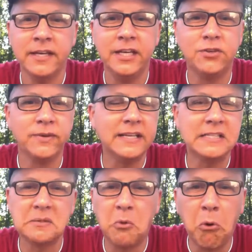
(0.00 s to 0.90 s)
He drinks
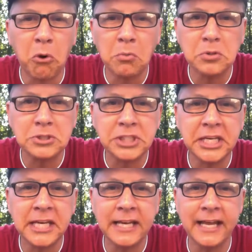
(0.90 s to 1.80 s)
some horrible
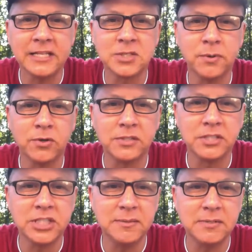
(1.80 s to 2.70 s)
gin and smokes a
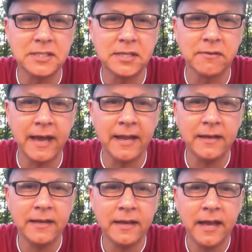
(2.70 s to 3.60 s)
cheap cigarette.
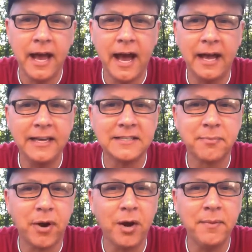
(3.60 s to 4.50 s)
Uh, his
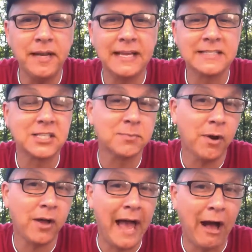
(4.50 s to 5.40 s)
apartment has a
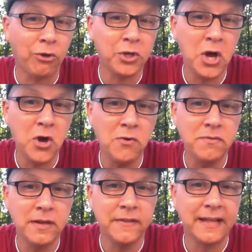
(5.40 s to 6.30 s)
small
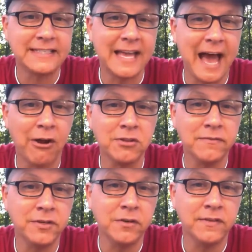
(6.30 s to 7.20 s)
alcove that's out of the
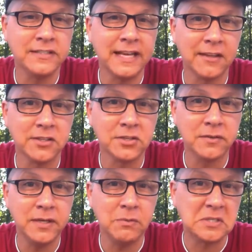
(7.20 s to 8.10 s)
view of the
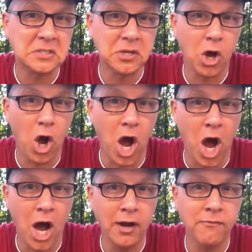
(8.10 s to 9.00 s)
telescreen, which is
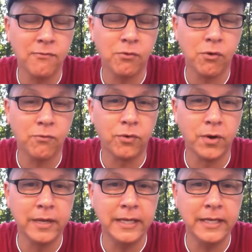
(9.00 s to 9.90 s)
odd for, for
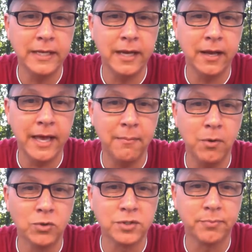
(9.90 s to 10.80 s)
any uh, and
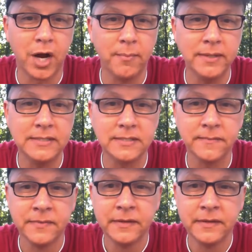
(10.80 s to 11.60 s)
most apartments.